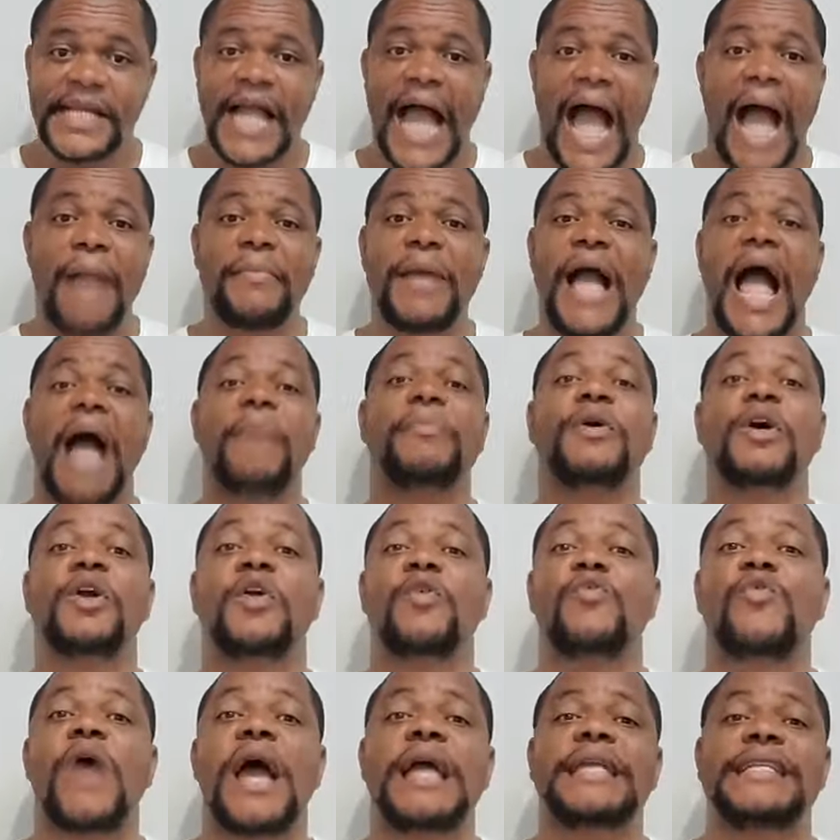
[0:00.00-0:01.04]
I'm going to
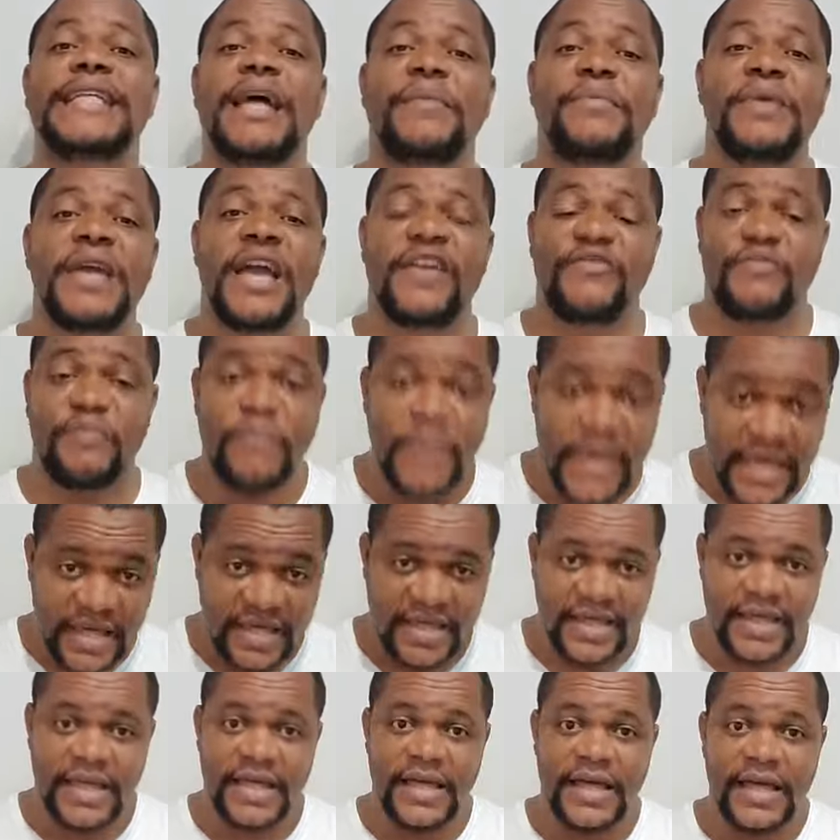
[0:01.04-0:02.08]
write WFP.
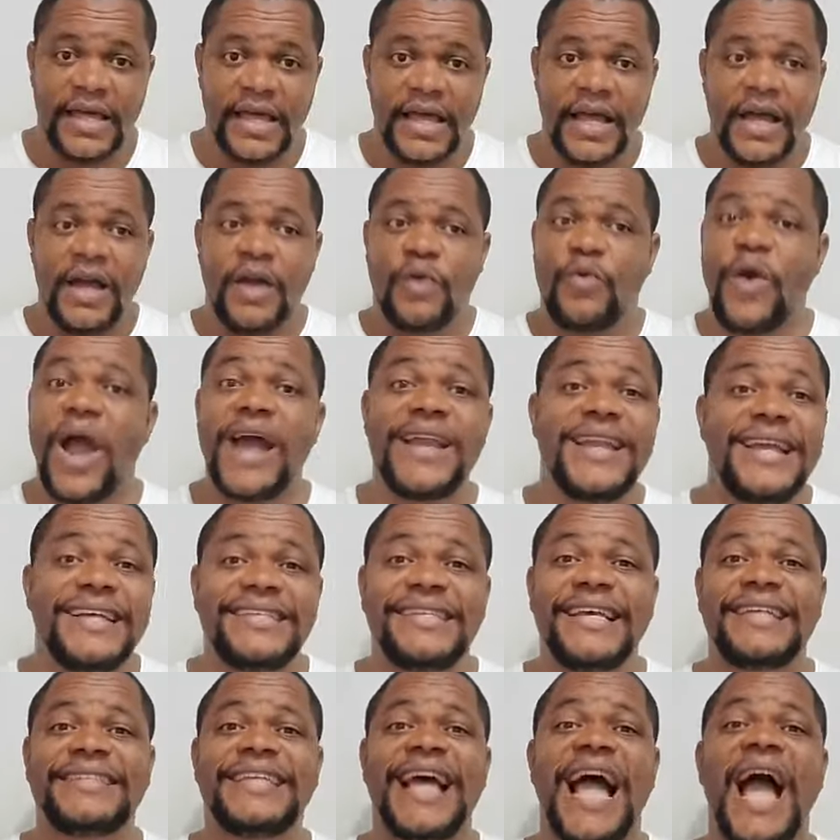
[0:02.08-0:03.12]
Rodney
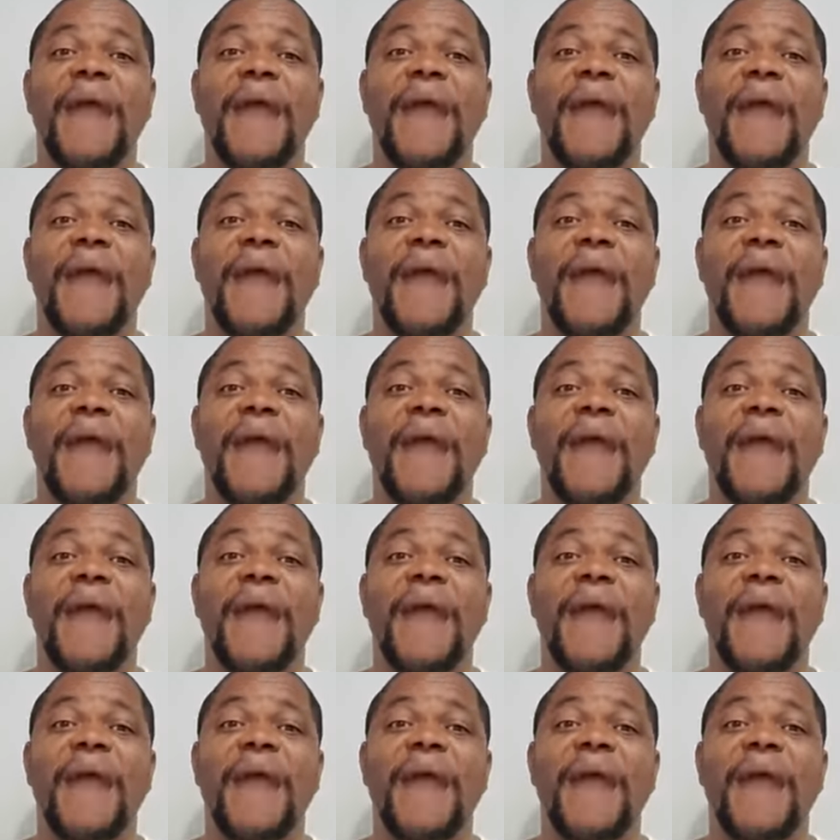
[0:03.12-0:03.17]
C said,